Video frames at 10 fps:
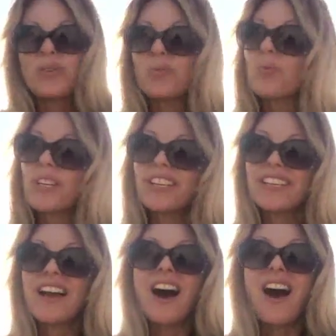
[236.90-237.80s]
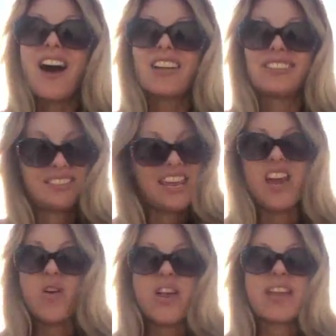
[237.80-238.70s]
was really
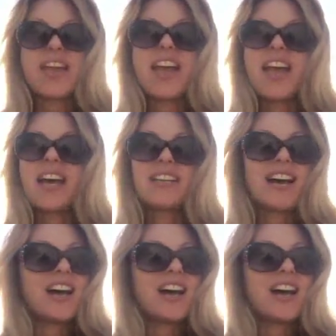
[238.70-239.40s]
scary, and